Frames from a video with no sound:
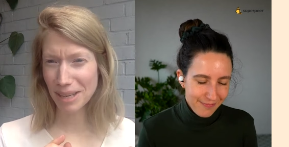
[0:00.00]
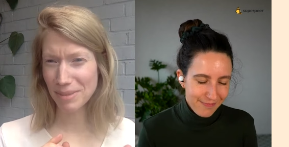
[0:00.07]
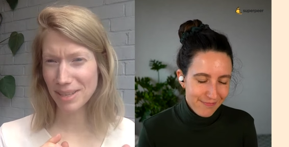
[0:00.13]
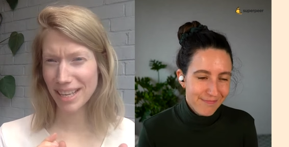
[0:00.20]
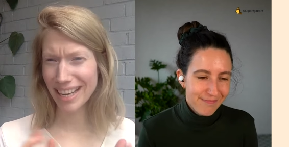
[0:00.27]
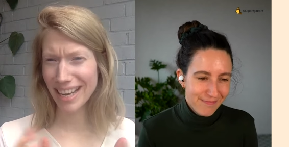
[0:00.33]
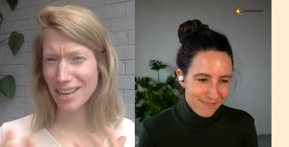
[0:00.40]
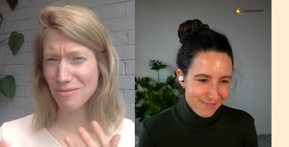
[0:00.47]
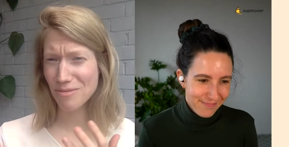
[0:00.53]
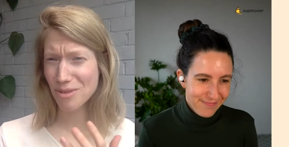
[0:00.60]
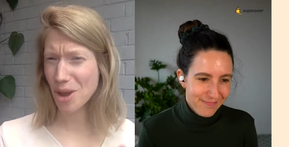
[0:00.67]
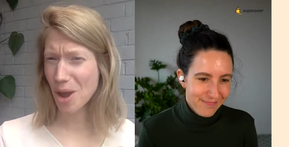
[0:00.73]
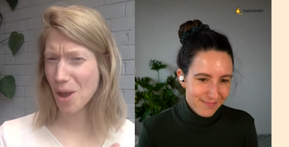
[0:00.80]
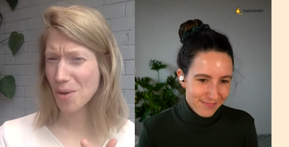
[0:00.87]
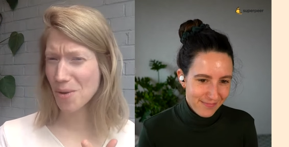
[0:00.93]
Speaker 1: might be like, I don't
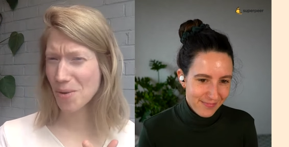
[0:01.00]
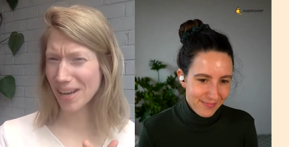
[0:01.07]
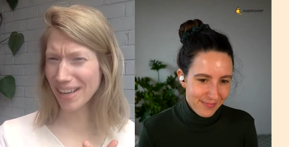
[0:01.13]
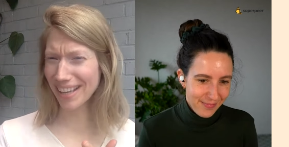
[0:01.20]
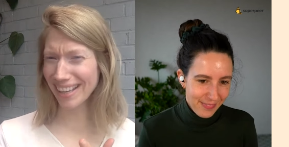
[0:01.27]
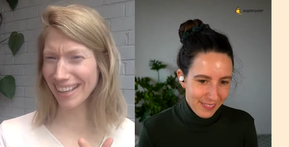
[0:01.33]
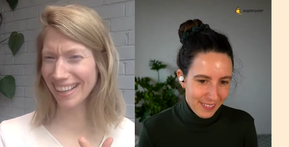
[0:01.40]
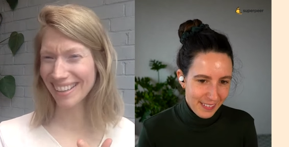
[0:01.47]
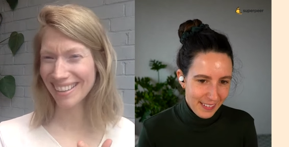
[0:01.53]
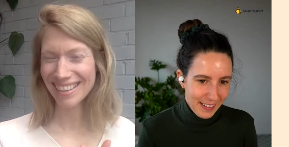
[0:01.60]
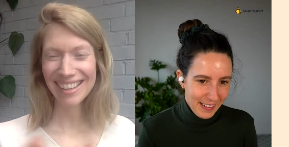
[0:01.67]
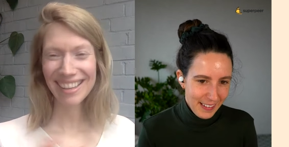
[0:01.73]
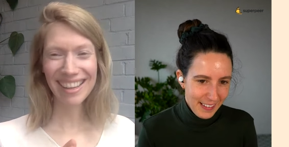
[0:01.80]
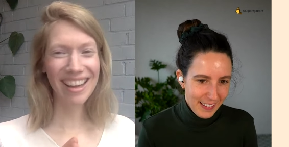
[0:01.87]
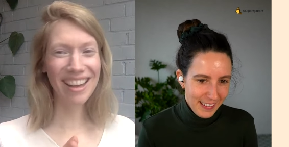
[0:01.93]
know.
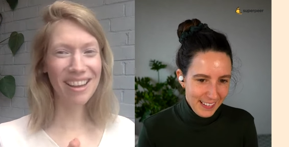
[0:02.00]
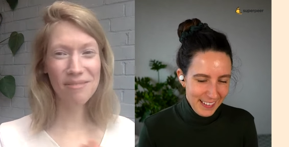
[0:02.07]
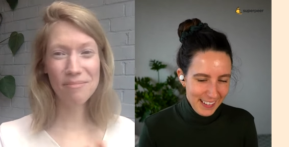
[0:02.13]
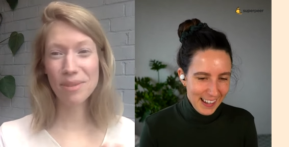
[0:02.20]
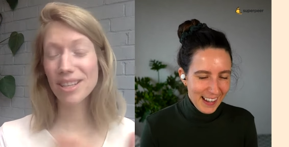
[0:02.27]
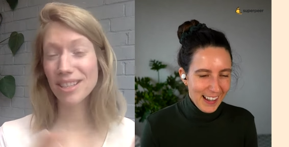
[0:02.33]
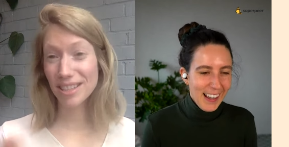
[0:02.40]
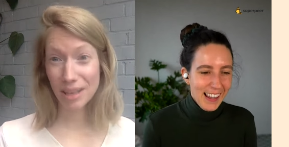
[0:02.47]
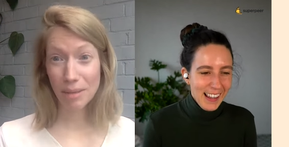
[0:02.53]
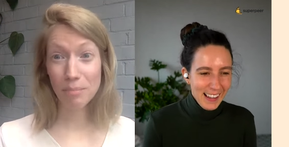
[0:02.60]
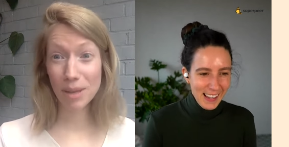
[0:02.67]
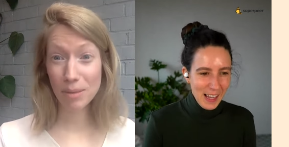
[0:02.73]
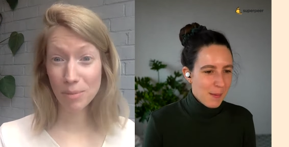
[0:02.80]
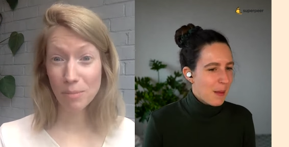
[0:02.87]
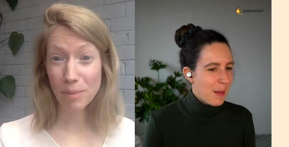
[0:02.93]
um, yeah. But some
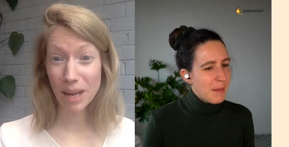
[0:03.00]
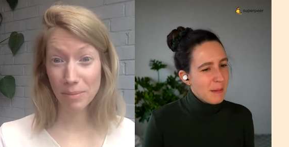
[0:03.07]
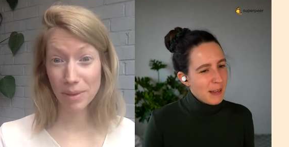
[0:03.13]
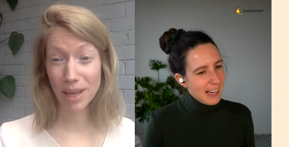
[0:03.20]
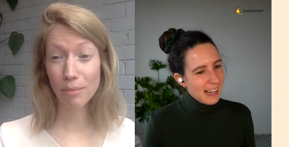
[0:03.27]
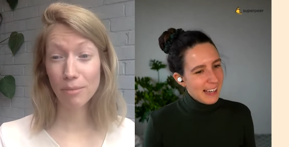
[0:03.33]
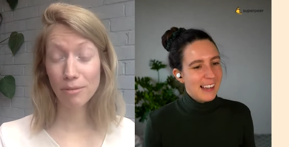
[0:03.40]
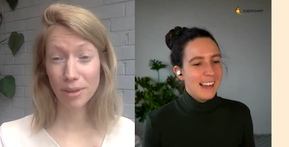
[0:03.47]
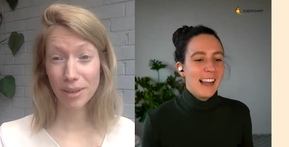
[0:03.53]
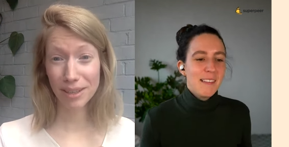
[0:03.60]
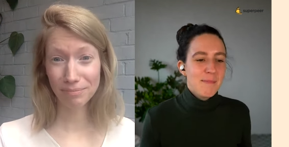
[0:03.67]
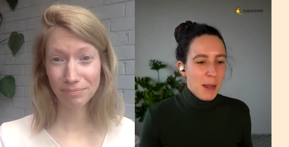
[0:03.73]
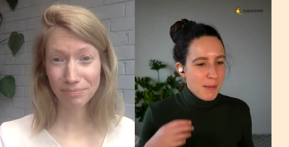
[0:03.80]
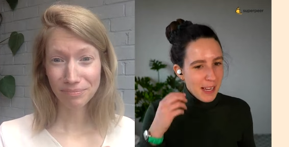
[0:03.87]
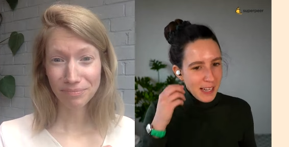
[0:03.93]
people
Speaker 2: maybe, might be
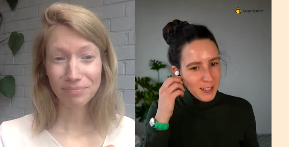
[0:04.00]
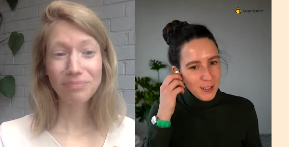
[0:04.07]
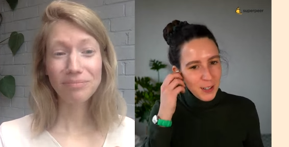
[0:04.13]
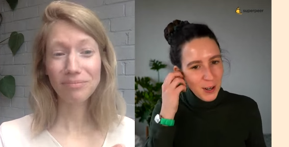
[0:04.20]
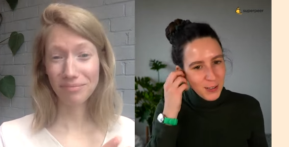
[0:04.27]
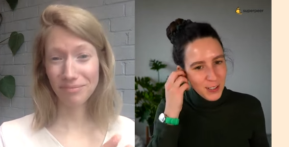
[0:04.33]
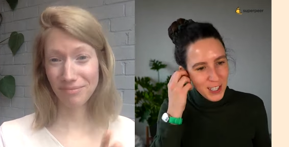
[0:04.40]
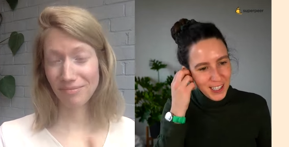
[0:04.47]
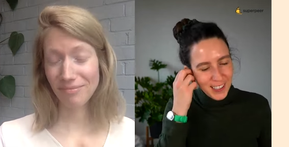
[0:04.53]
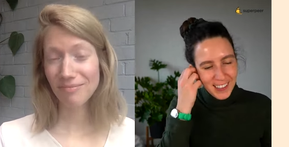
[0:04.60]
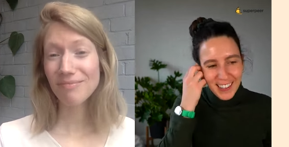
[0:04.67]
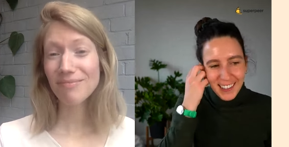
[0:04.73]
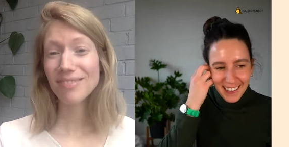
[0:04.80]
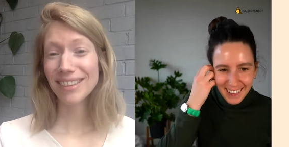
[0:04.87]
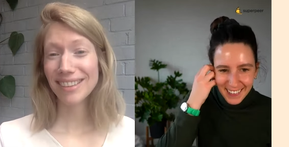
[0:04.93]
like, maybe I do coaching.
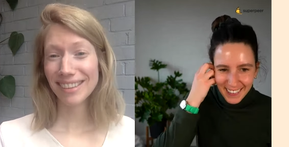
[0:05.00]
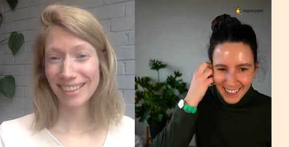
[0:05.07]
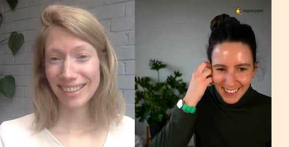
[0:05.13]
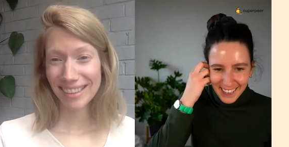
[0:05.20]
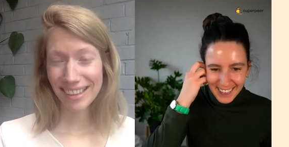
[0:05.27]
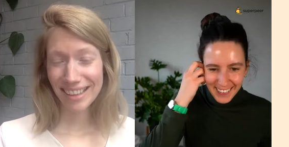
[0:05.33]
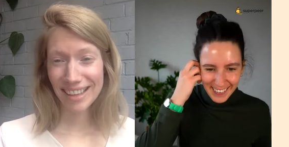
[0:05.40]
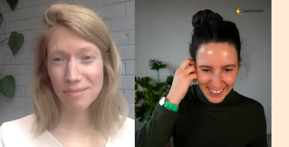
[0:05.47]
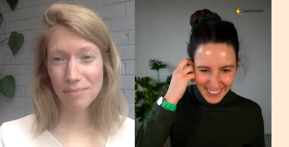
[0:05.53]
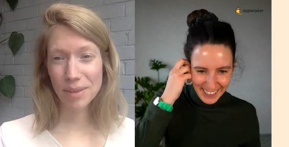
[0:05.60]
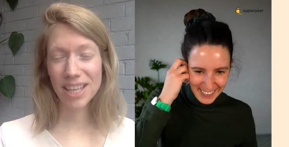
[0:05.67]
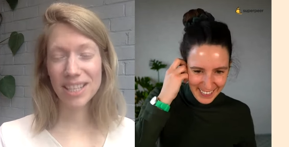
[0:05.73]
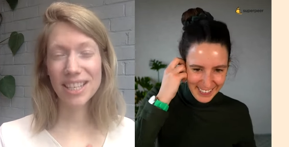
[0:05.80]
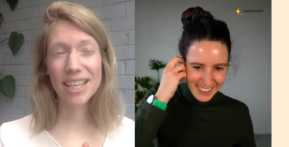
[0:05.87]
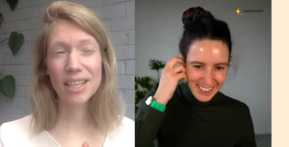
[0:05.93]
uh,
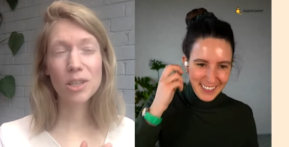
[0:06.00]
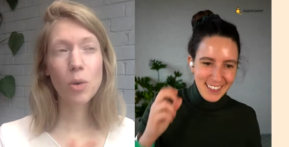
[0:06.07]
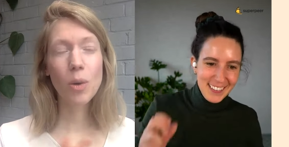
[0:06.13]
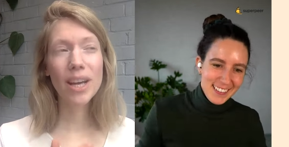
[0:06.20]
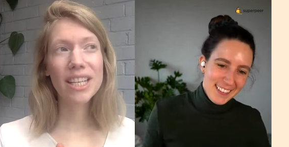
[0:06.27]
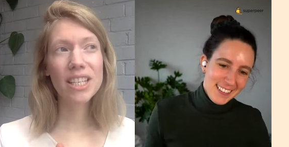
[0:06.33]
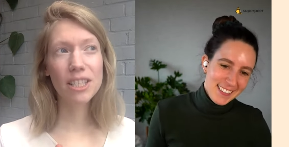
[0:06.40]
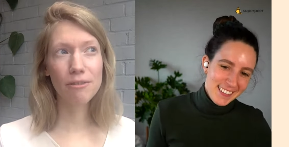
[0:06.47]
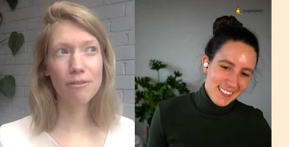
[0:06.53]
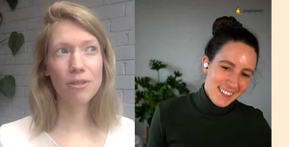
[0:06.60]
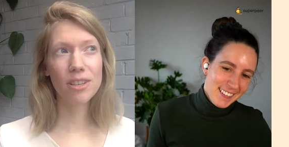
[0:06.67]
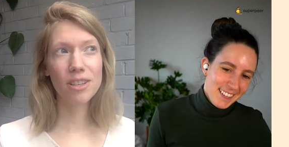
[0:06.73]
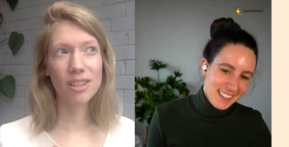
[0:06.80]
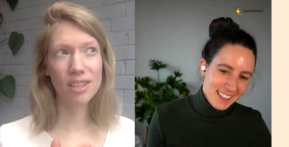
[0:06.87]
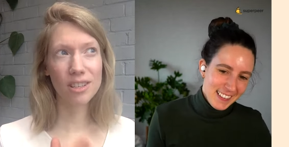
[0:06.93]
Speaker 1: because it is quite a
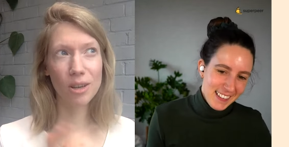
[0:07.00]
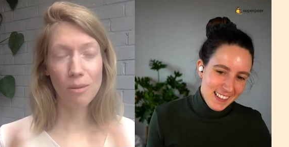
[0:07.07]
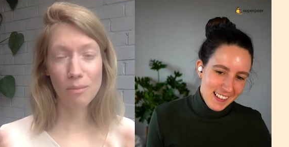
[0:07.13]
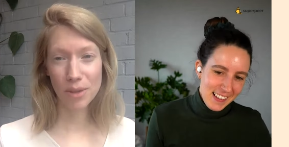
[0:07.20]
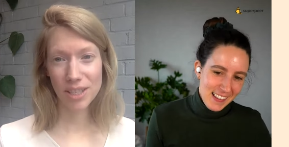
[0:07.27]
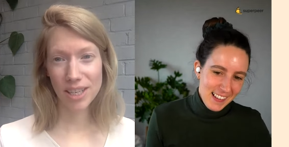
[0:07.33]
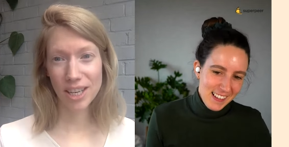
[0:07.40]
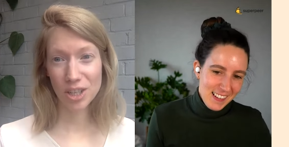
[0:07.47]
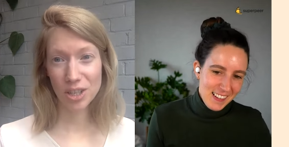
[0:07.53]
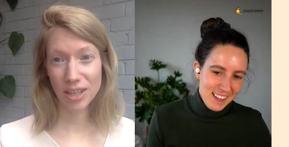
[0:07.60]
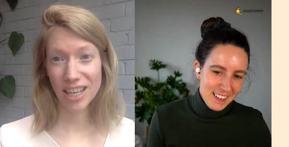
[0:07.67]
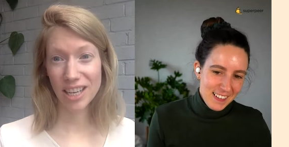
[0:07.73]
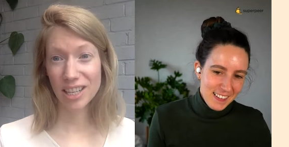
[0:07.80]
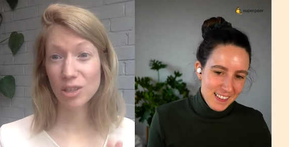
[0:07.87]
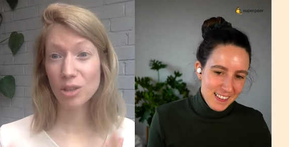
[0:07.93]
different conversation.
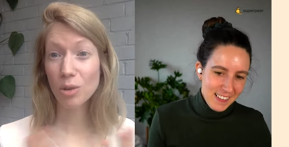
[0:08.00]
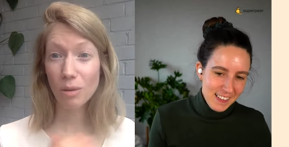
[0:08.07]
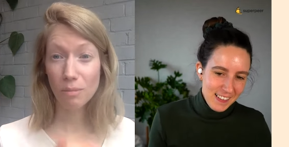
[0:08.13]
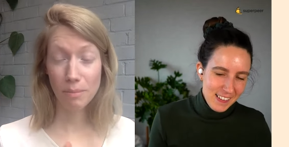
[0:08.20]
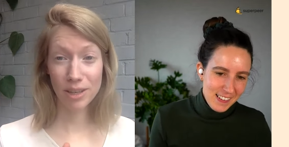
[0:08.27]
Again, it's not